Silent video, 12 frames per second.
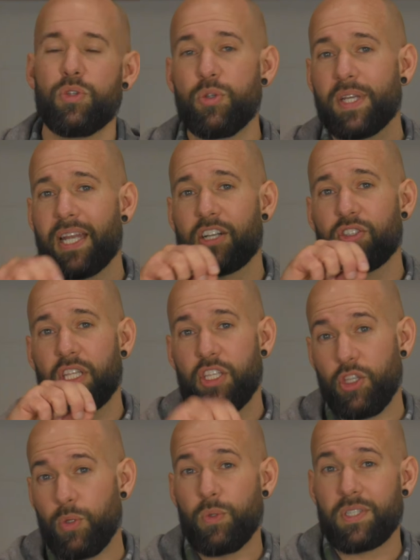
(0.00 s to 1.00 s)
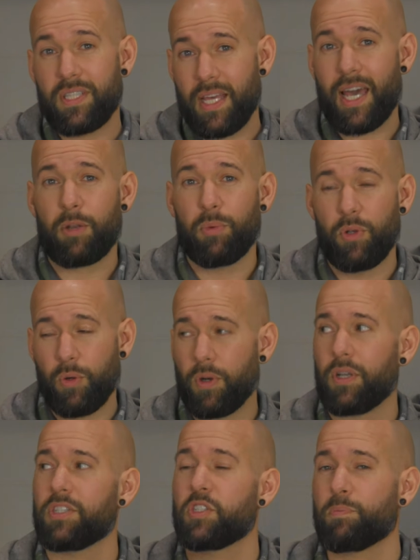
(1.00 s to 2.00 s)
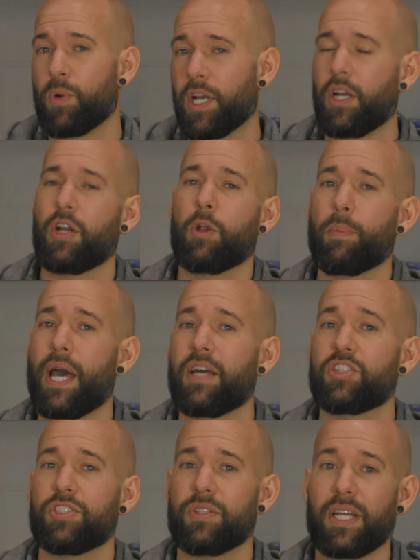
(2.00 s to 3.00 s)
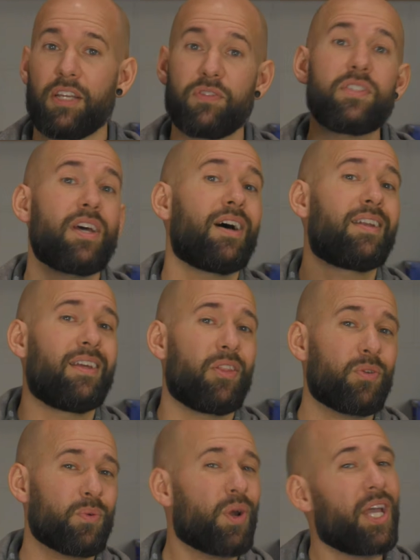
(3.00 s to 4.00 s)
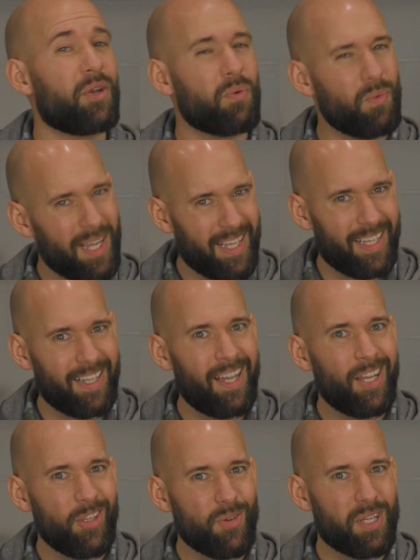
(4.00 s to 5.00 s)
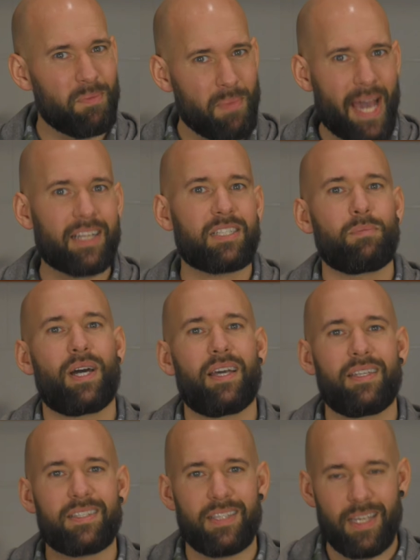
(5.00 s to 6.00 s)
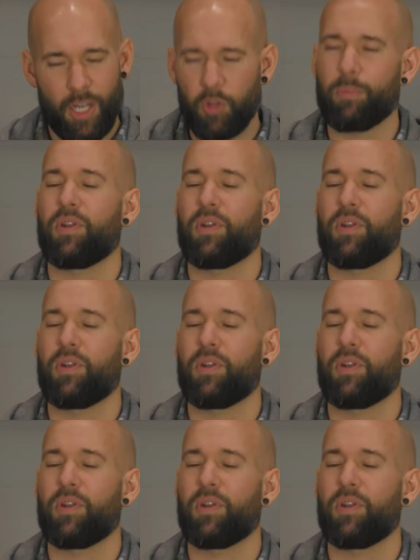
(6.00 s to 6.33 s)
you can actually use that manure, spread it on your pasture, and if done the right way, you can maximize the health